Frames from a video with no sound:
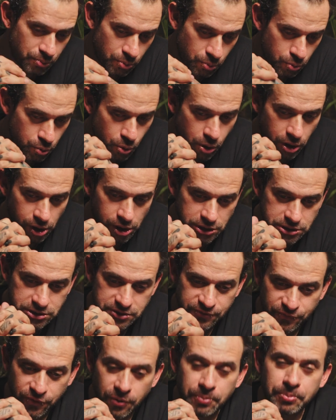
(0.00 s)
world
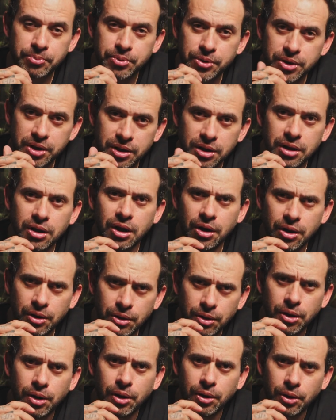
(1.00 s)
for pretty
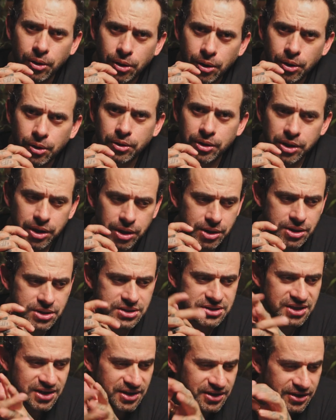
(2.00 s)
long
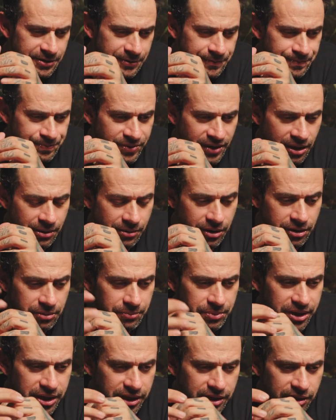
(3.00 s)
years. On the
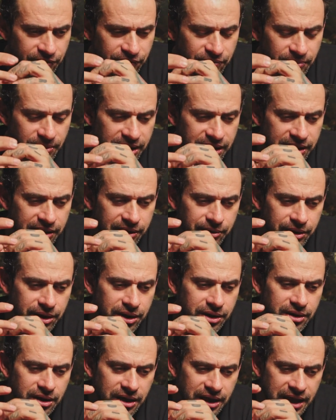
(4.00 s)
beginning of my
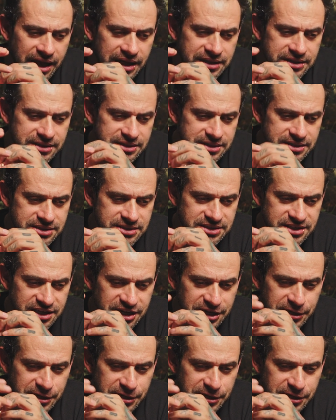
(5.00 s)
career, I had this